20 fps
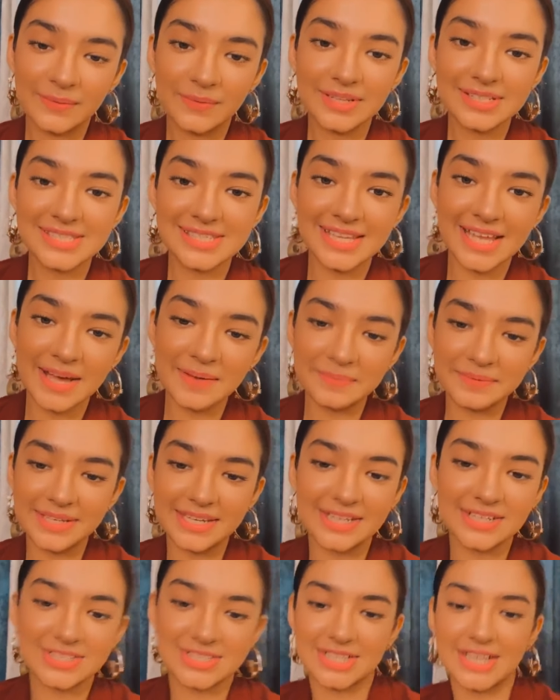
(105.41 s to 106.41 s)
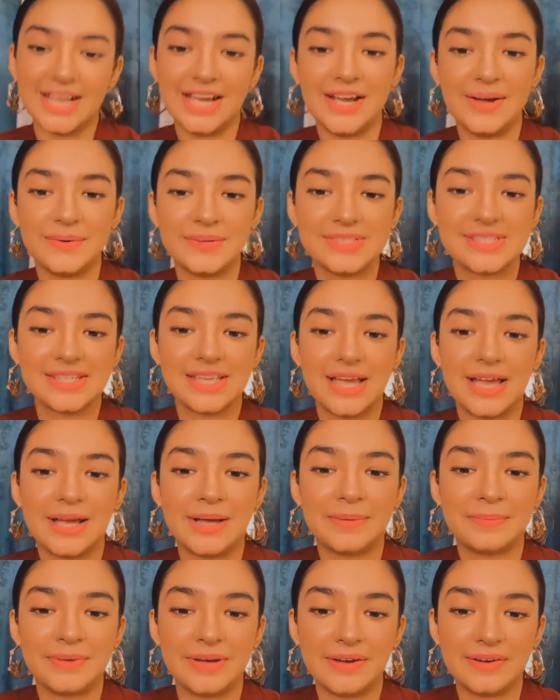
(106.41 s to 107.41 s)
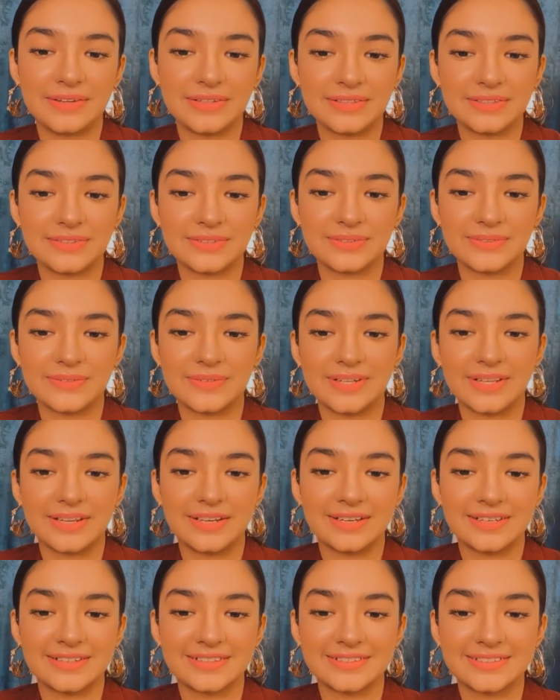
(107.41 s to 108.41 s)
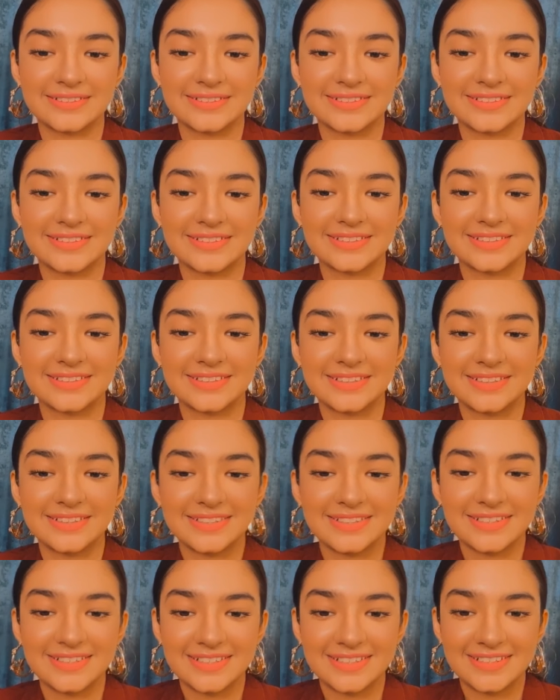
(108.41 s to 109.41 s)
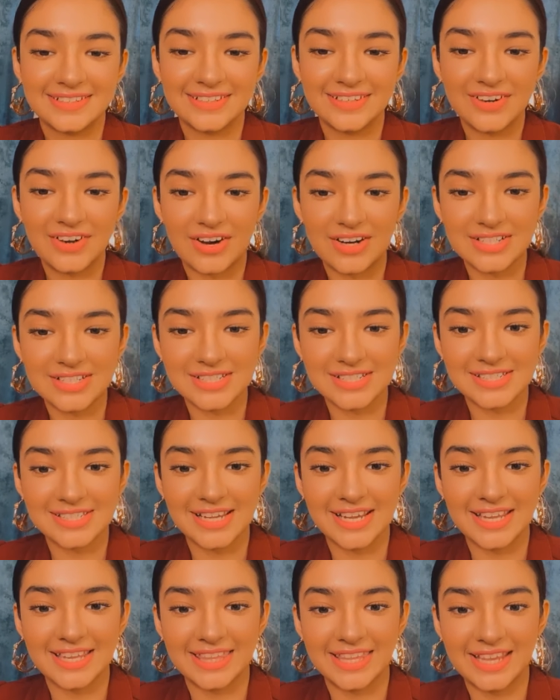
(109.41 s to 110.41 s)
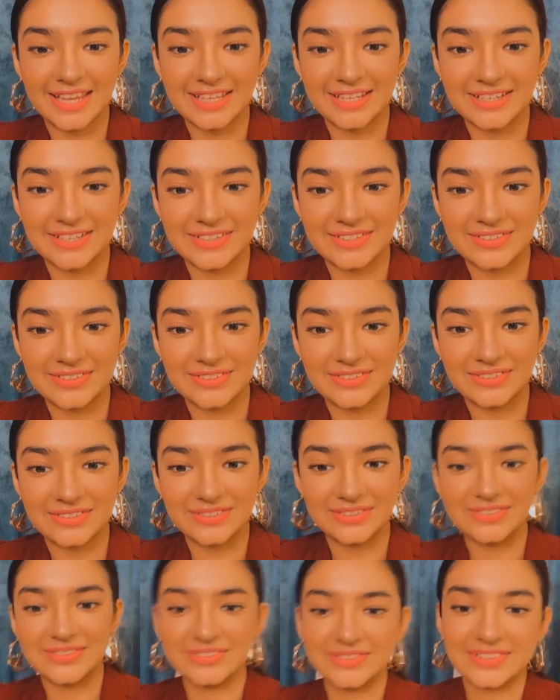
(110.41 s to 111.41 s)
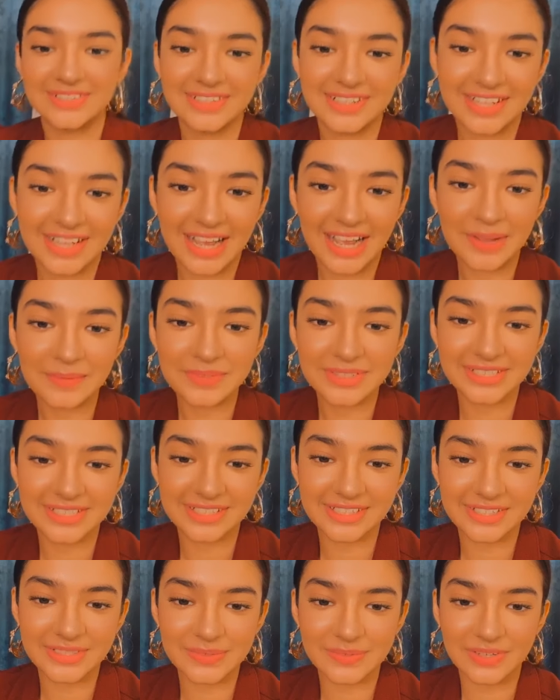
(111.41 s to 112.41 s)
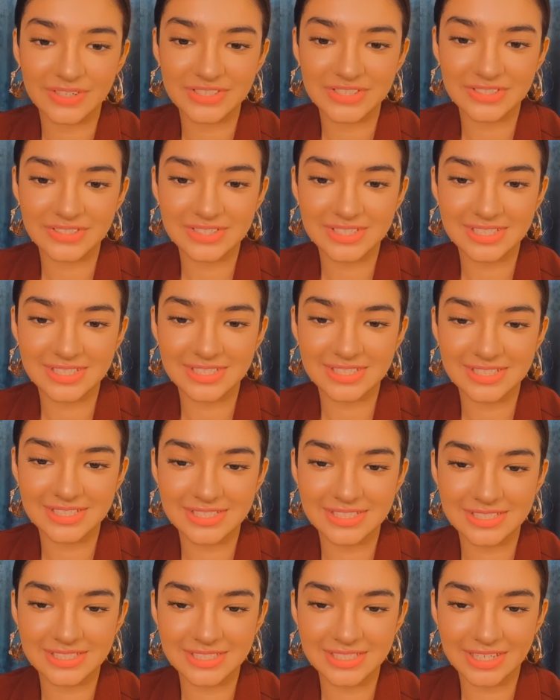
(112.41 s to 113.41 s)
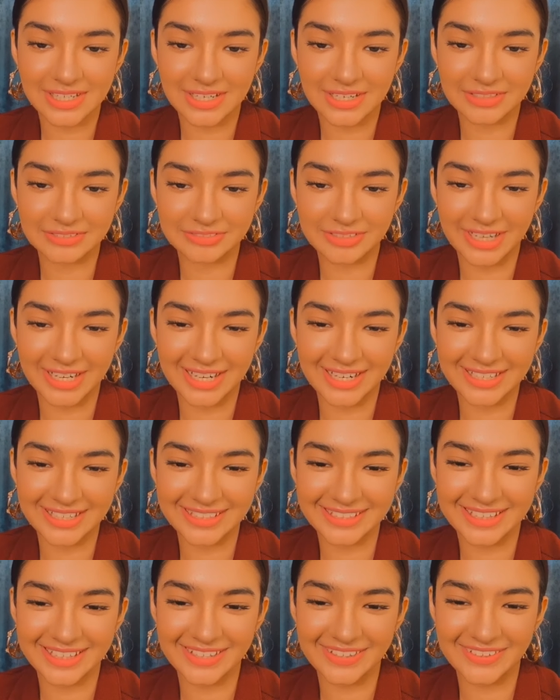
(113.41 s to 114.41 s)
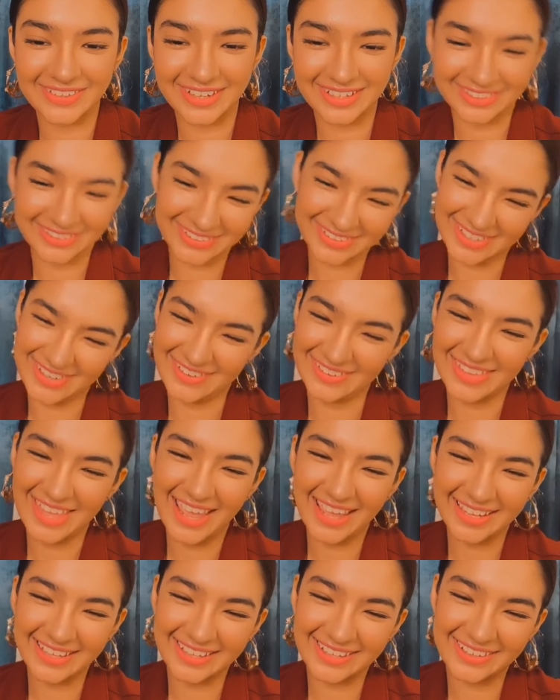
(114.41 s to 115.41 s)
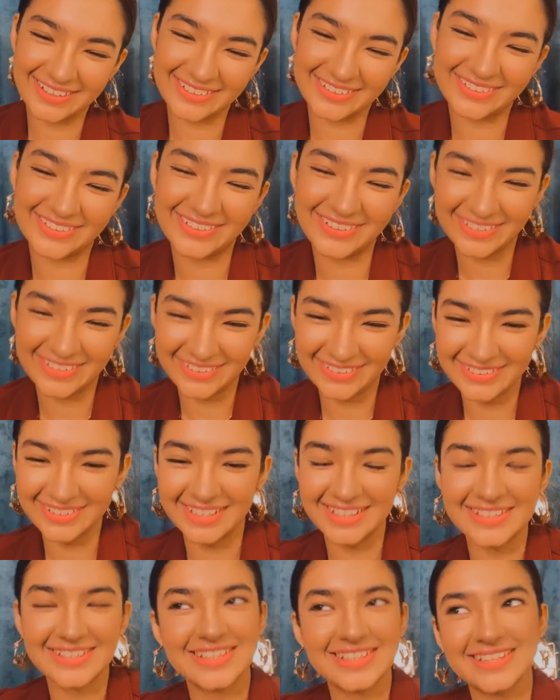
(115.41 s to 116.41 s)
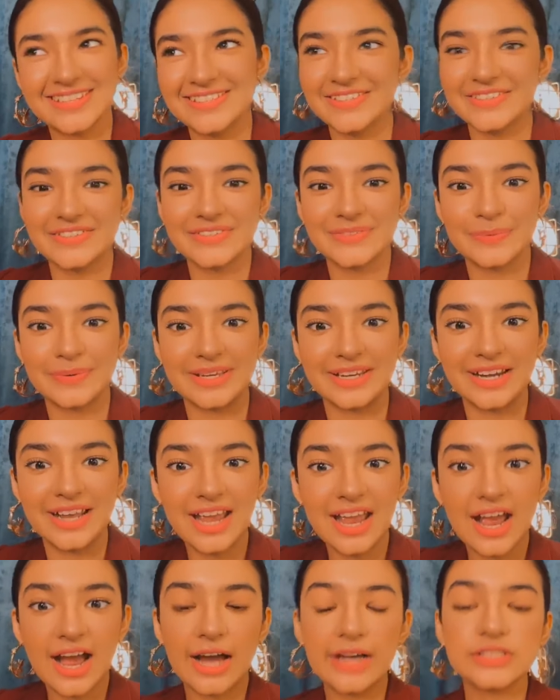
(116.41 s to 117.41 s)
What's up, Keisha? What's up? How are you doing? Gorgeous saying, thank you. I'm in tears. Watch you since 500k. Look at you now. Thank you. Oh, that's so sweet.